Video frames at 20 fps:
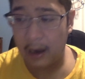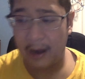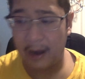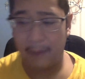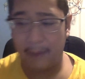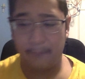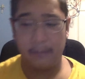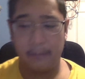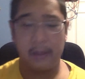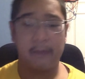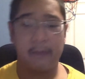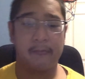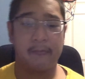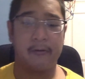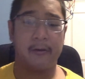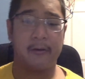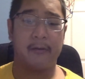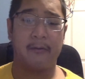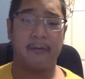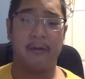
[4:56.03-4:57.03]
Make sure
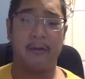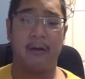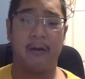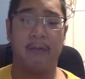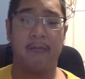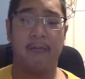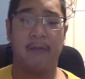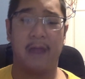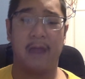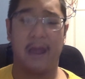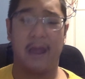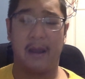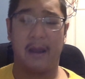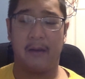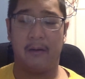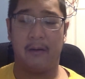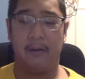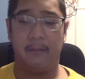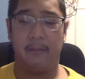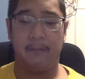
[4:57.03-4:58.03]
to note that
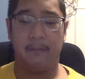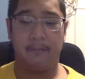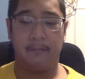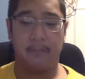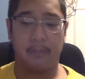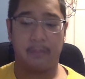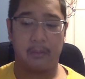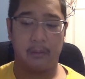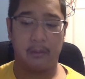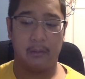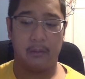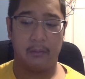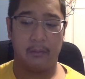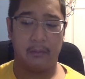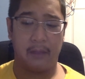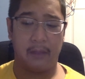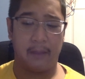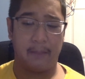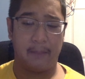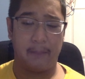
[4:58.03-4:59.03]

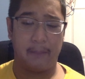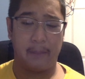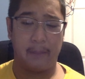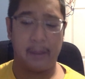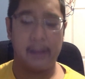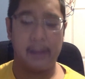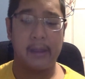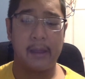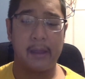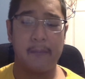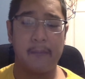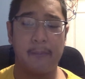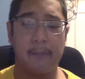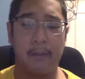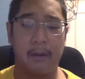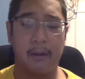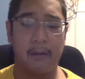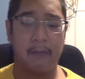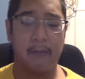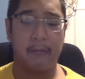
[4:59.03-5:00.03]
the main game
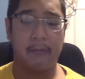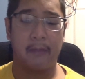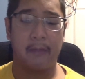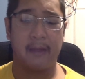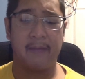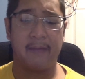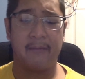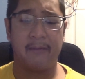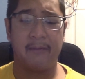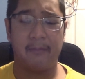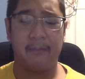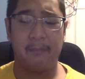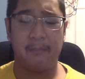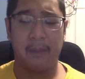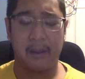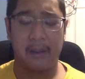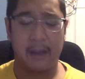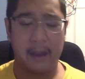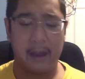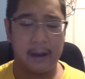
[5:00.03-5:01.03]
builds and the
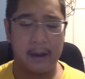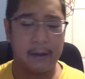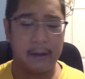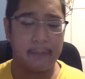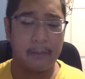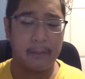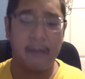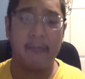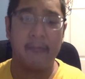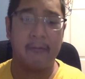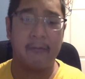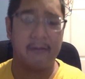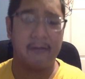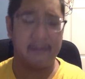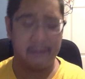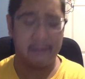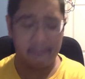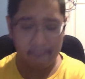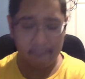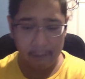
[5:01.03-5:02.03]
mechanic builds are
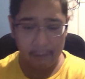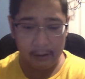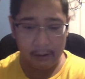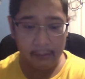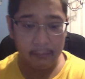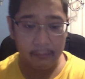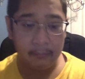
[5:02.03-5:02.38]
different.